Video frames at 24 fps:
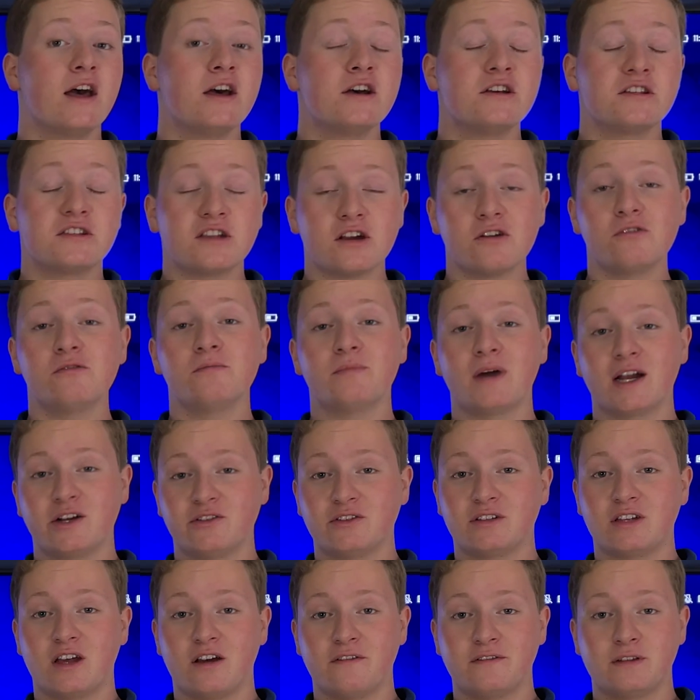So
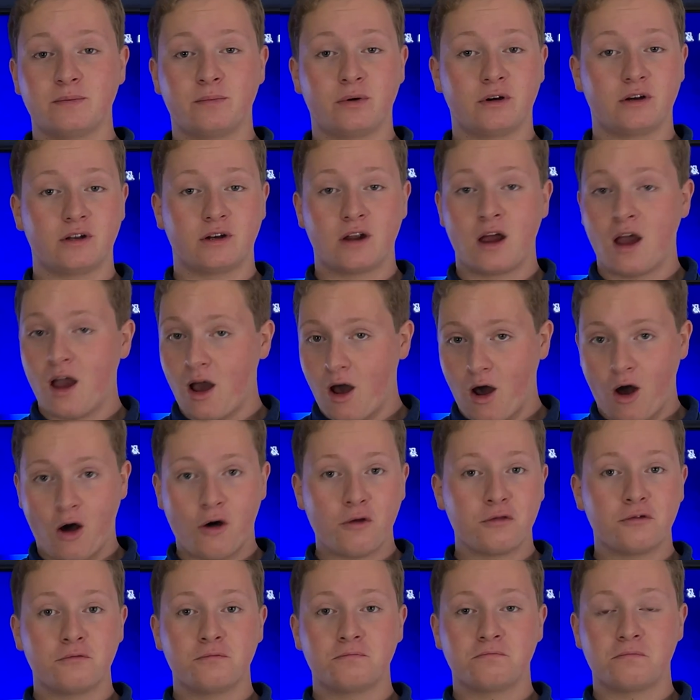Microsoft put all
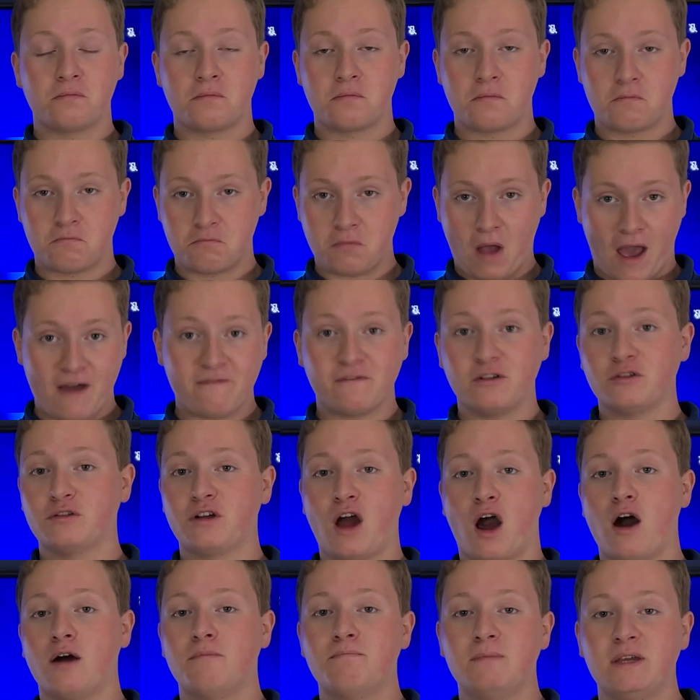the effort
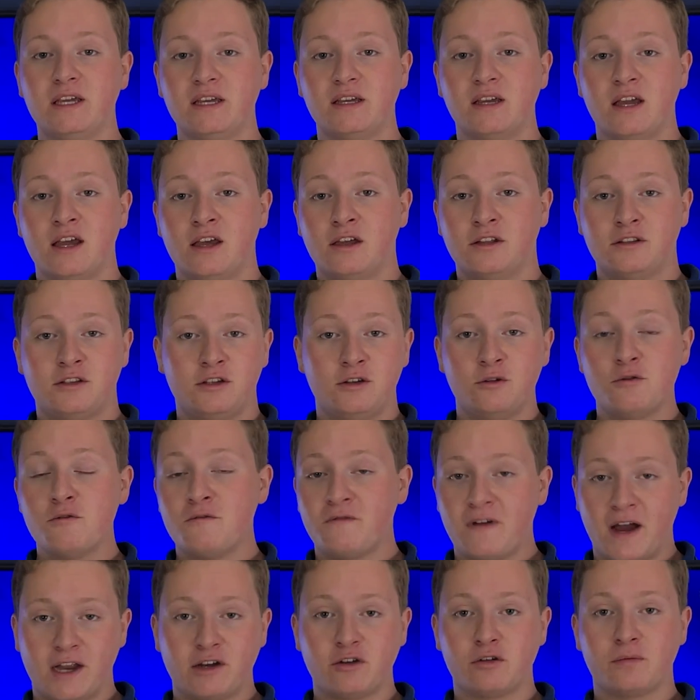on me to
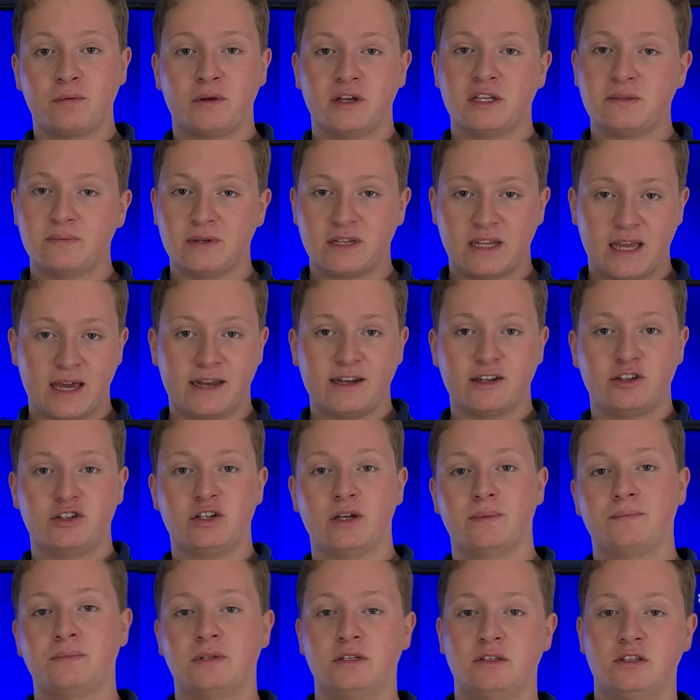find a replacement, get it
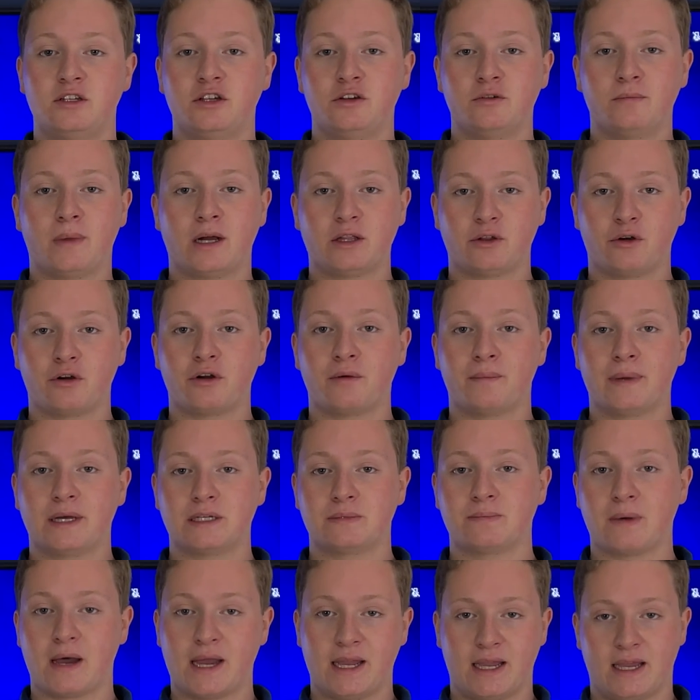shipped to my local Best
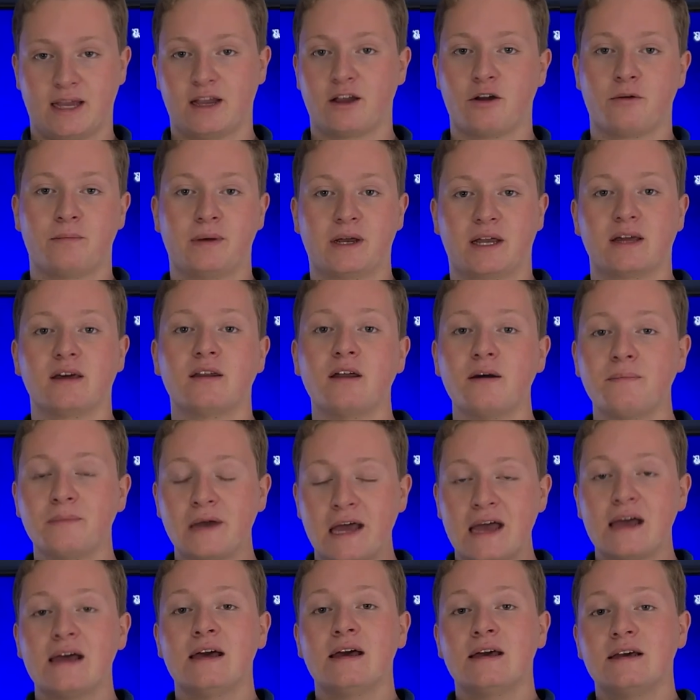Buy, and go pick it up.
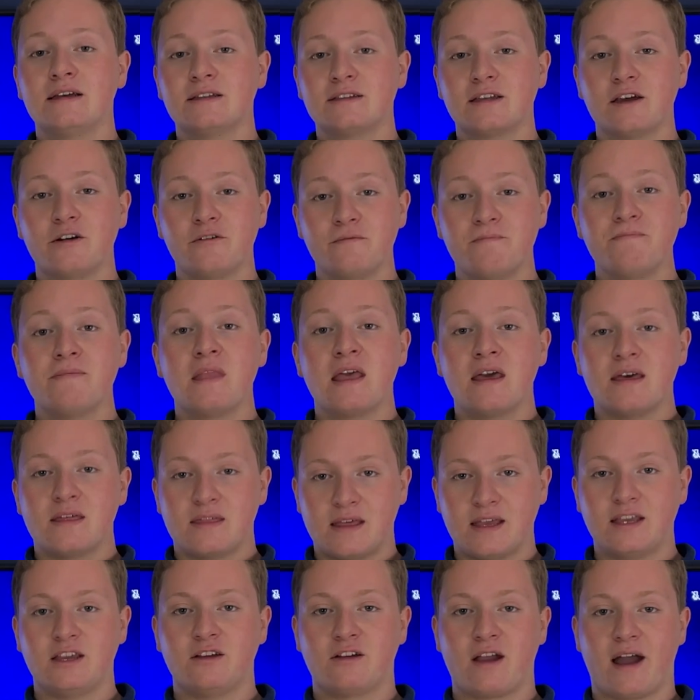So
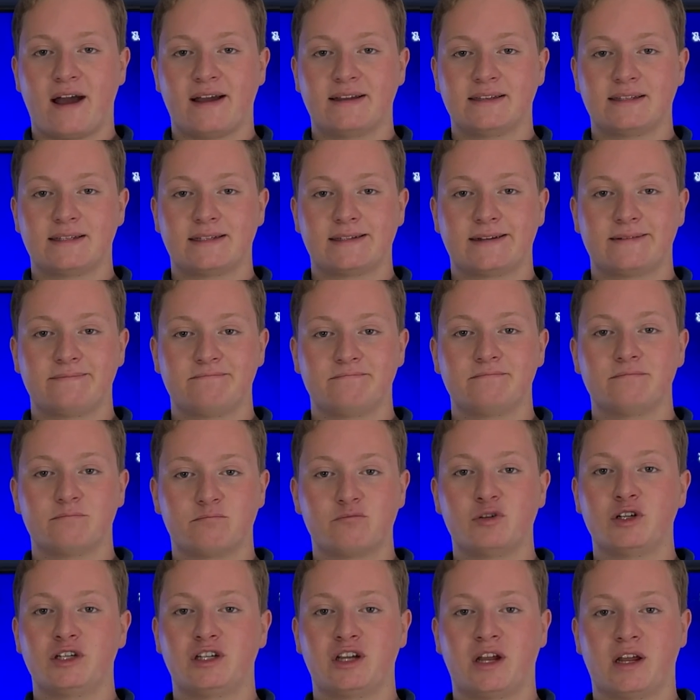thank you guys.
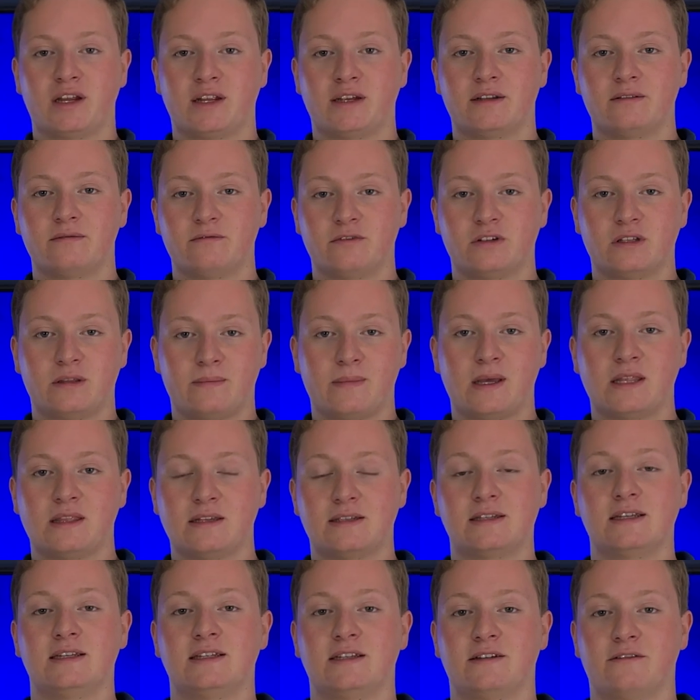Appreciate it. Really made this
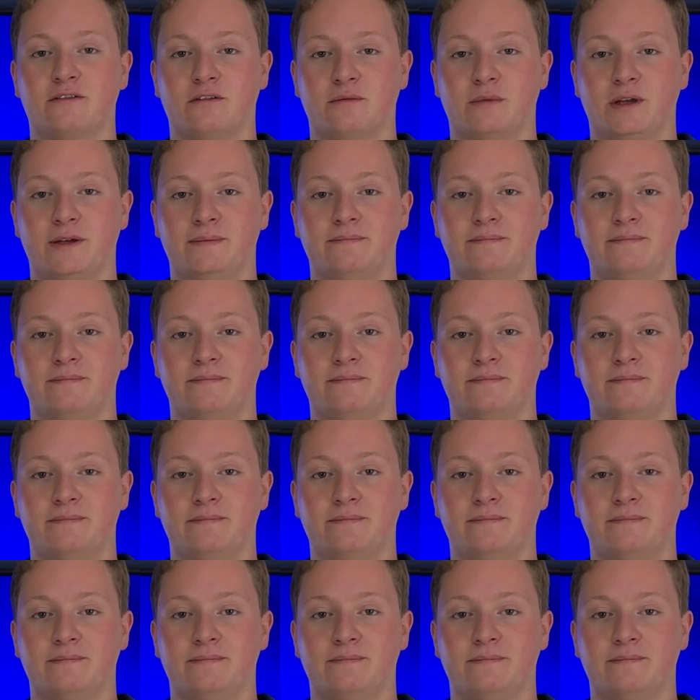easy for me.